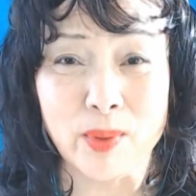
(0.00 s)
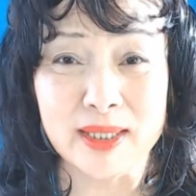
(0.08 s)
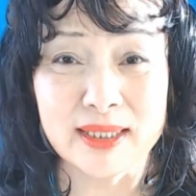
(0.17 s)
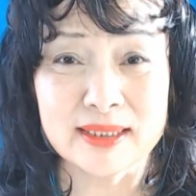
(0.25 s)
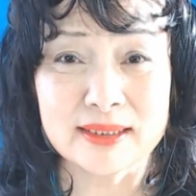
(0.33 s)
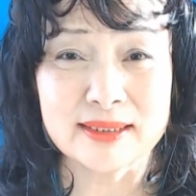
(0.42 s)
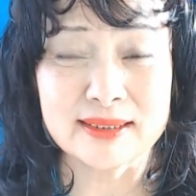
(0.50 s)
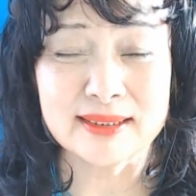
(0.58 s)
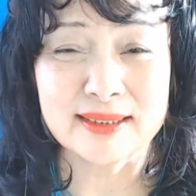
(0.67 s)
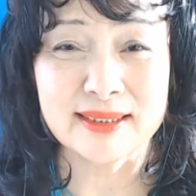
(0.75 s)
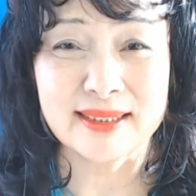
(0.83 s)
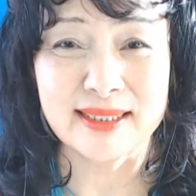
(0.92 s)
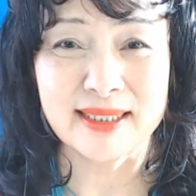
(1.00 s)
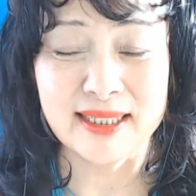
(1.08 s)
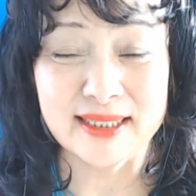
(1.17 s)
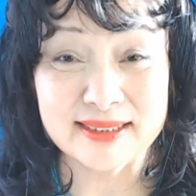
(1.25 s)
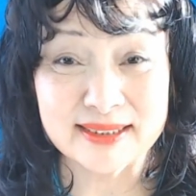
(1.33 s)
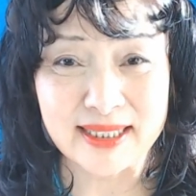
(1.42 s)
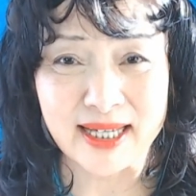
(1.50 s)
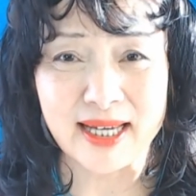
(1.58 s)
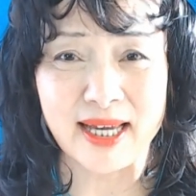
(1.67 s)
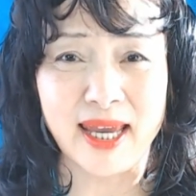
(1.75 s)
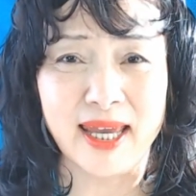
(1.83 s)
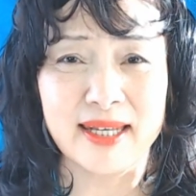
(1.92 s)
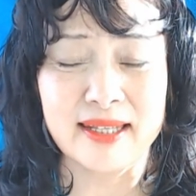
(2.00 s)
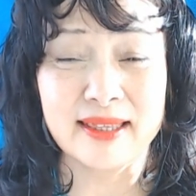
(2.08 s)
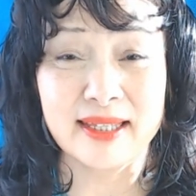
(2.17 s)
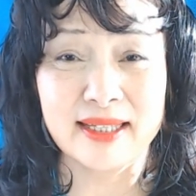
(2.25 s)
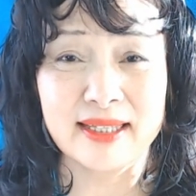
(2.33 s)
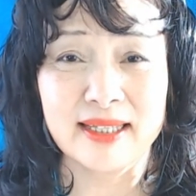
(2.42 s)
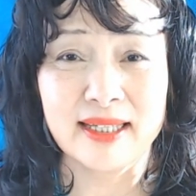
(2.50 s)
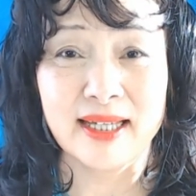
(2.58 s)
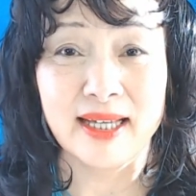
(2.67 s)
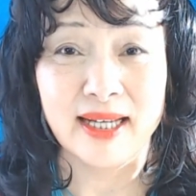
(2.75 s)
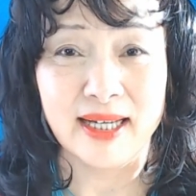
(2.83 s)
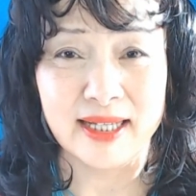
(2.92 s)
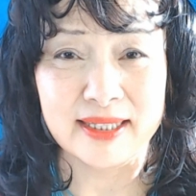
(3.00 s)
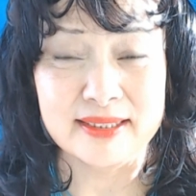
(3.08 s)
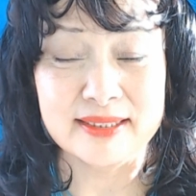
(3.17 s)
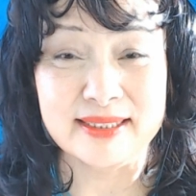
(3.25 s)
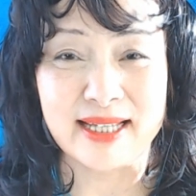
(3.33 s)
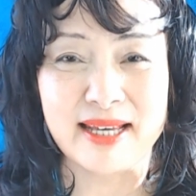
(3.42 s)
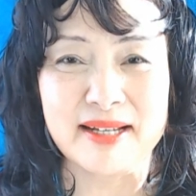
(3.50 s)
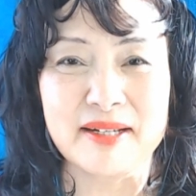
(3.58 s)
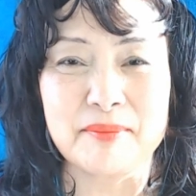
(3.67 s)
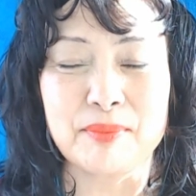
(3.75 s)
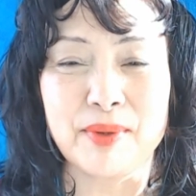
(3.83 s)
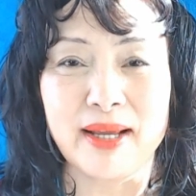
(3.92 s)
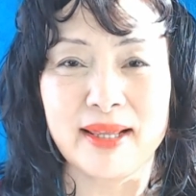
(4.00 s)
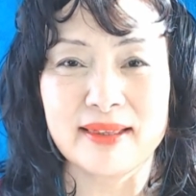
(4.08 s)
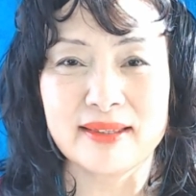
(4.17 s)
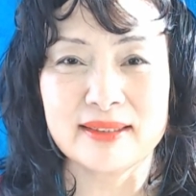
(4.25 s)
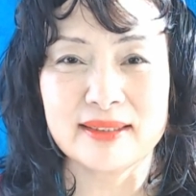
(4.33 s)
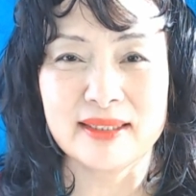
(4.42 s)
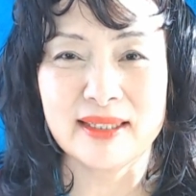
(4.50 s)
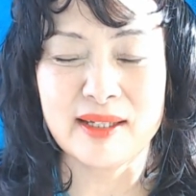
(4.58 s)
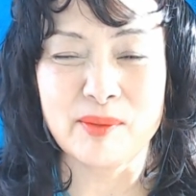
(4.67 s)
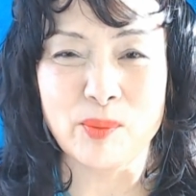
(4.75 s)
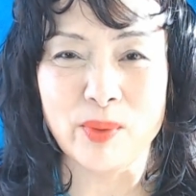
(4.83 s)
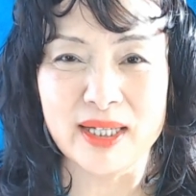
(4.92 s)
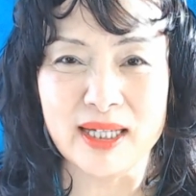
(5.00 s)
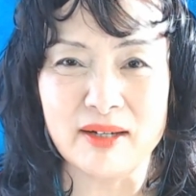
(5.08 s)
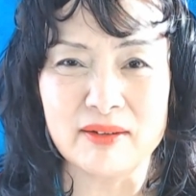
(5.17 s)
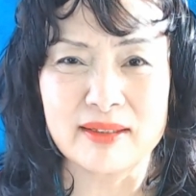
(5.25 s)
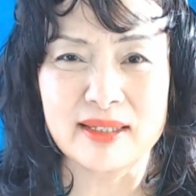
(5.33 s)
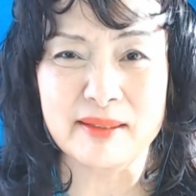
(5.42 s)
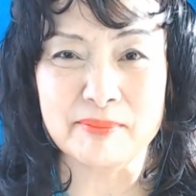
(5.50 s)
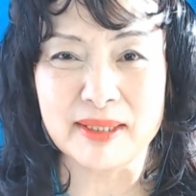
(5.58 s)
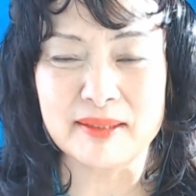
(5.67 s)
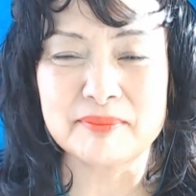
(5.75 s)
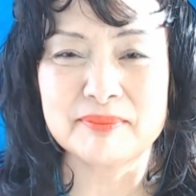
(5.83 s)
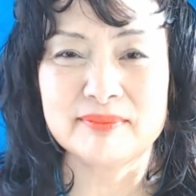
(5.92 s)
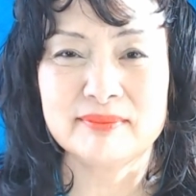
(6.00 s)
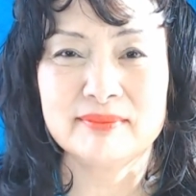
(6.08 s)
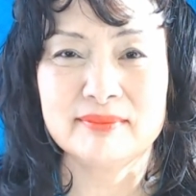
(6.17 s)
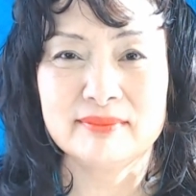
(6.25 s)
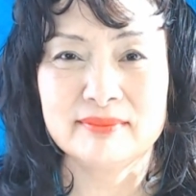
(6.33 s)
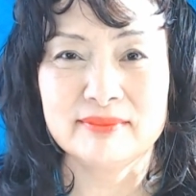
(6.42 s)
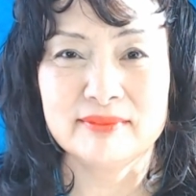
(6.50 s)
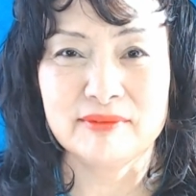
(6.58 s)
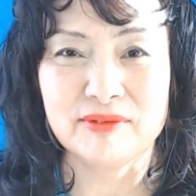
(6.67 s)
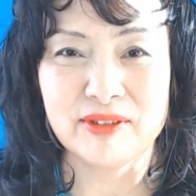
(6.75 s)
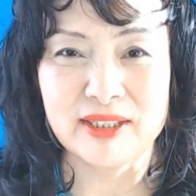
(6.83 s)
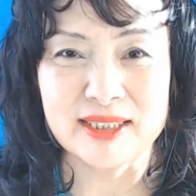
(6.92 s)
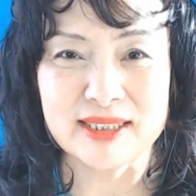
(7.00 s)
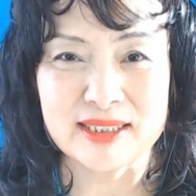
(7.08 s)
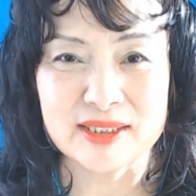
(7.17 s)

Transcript: wondered, is there anything that can save the breath and win our thumb up for its